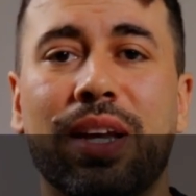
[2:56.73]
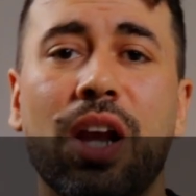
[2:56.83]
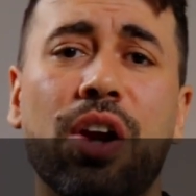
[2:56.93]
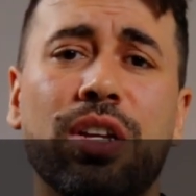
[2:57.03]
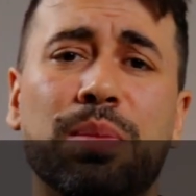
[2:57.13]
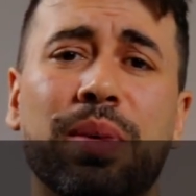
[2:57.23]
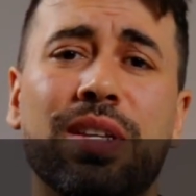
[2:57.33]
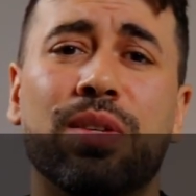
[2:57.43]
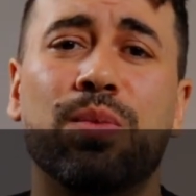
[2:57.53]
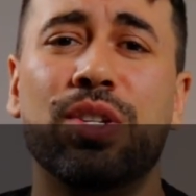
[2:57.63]
An RRSP
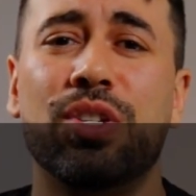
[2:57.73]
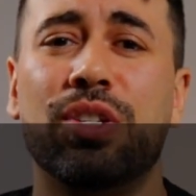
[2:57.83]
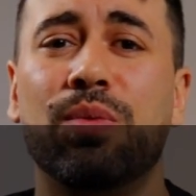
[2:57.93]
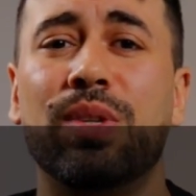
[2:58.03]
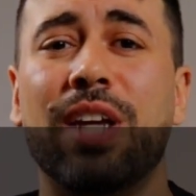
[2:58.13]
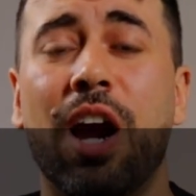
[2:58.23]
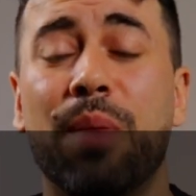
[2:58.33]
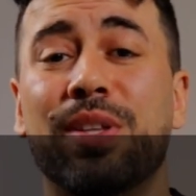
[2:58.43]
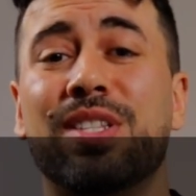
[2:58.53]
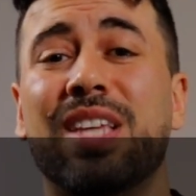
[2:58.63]
is a registered
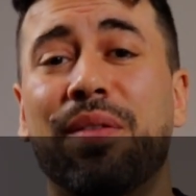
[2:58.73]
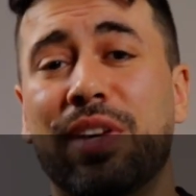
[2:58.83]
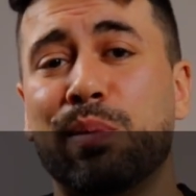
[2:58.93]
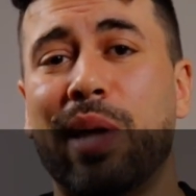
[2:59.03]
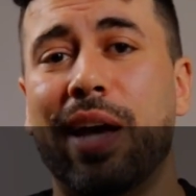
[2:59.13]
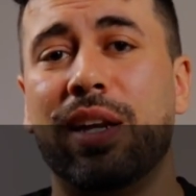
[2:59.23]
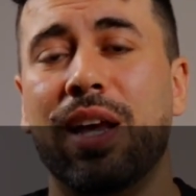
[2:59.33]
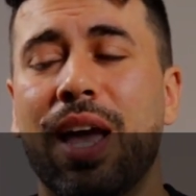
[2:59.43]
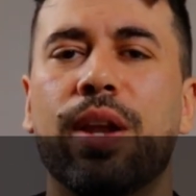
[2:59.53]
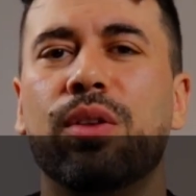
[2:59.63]
retirement savings plan.
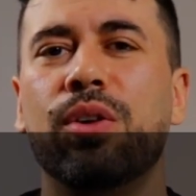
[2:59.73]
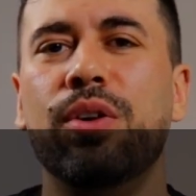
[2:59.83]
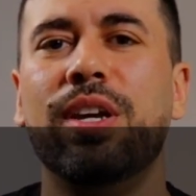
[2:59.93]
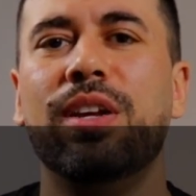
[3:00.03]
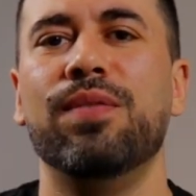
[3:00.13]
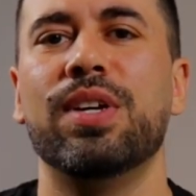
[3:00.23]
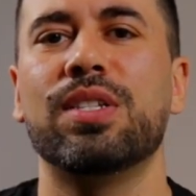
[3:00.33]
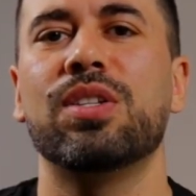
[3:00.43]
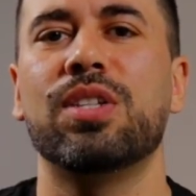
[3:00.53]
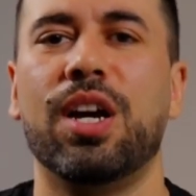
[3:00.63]
And although you can
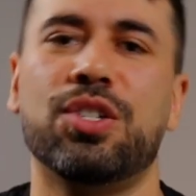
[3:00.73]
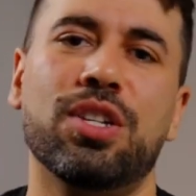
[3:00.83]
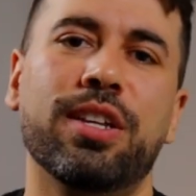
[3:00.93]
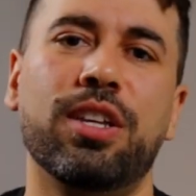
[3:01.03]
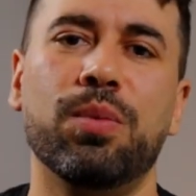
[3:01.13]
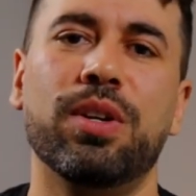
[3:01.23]
invest in stocks just like